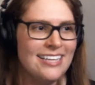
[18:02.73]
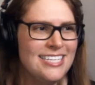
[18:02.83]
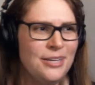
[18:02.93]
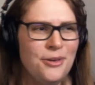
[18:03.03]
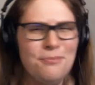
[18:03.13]
and
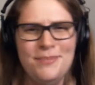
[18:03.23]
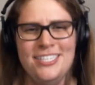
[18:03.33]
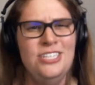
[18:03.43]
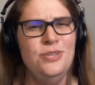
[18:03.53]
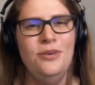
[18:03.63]
say, oh,
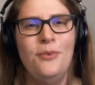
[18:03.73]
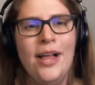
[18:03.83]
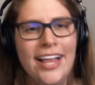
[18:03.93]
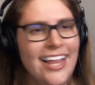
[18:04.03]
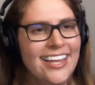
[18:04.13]
busy doing
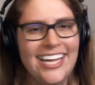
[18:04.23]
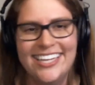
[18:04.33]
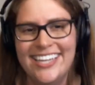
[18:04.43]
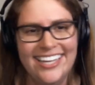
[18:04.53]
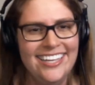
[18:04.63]
what?
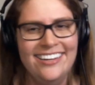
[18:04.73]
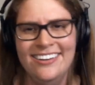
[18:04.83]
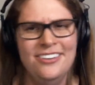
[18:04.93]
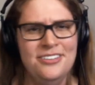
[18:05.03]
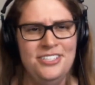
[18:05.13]
Like, you're
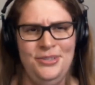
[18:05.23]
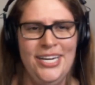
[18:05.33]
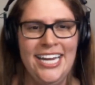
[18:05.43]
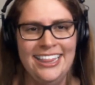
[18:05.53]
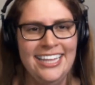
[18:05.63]
not doing
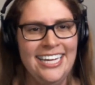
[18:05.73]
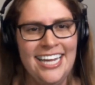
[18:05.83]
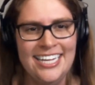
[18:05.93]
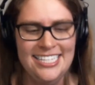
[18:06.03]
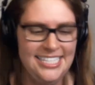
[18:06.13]
anything.
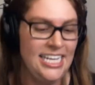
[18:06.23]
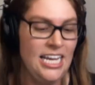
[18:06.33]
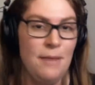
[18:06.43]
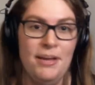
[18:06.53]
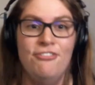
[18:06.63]
I can see
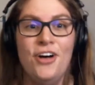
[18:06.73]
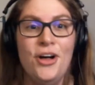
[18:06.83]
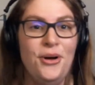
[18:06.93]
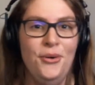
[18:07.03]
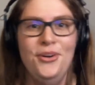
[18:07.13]
on my
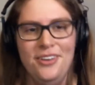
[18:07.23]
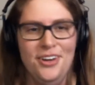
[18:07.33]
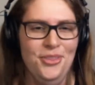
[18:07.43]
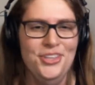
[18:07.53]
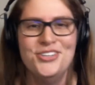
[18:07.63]
phone,
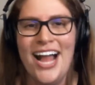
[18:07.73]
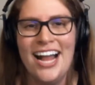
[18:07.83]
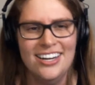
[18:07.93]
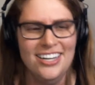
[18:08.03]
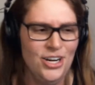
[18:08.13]
the
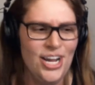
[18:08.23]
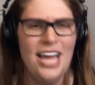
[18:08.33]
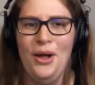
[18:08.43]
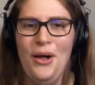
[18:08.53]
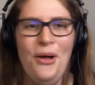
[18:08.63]
tracker, you're at
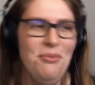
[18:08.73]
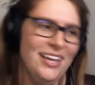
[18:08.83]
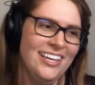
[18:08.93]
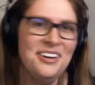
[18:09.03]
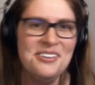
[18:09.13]
home.
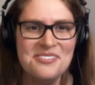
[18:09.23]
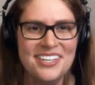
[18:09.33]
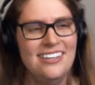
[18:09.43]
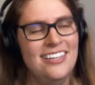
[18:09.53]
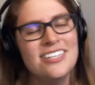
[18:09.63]
Like, get over
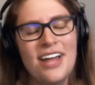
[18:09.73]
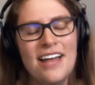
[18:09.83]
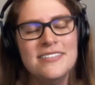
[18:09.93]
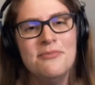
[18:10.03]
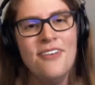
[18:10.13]
here. Let's go
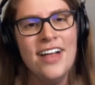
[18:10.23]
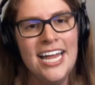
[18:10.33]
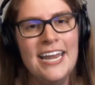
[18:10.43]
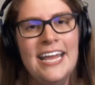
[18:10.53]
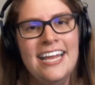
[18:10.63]
have some
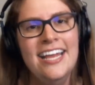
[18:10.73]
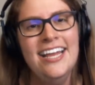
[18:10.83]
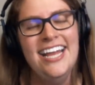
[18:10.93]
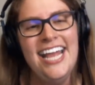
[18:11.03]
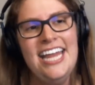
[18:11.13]
fun.
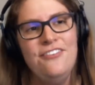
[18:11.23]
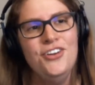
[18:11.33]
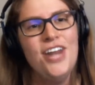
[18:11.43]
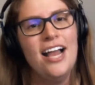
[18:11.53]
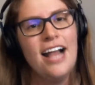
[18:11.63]
And if
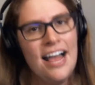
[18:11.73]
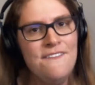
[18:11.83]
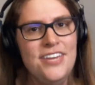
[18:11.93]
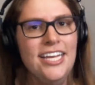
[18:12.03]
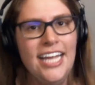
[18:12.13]
you're not
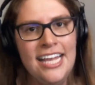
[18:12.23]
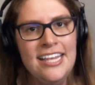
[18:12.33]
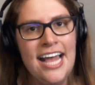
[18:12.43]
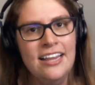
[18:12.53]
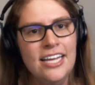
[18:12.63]
confident in
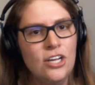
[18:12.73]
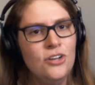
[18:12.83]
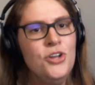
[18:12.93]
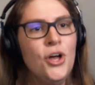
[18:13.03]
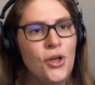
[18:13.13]
that, like,
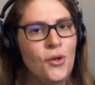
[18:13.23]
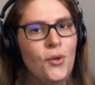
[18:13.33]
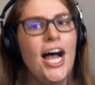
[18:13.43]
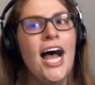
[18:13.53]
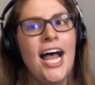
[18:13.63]
no,
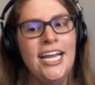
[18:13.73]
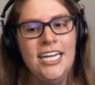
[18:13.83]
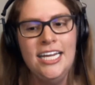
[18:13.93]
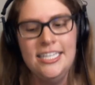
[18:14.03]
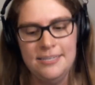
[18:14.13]
I
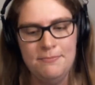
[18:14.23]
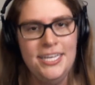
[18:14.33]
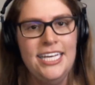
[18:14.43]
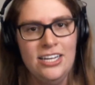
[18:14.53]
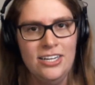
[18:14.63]
need to be
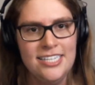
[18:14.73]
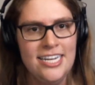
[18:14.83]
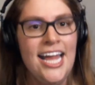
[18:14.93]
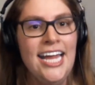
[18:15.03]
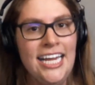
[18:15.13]
here
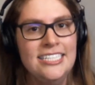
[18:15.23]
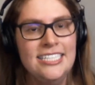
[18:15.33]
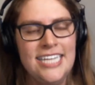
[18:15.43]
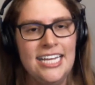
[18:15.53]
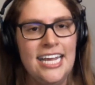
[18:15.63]
tonight to
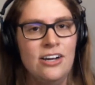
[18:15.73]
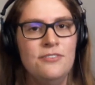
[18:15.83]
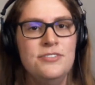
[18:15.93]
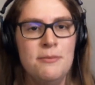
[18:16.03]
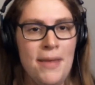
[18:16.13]
take care of
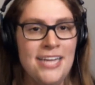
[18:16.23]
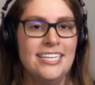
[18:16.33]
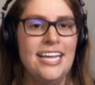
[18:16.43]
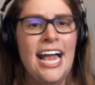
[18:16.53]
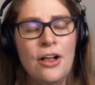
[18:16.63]
some mental
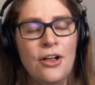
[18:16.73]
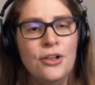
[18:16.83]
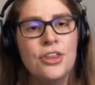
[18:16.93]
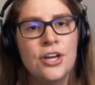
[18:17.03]
health,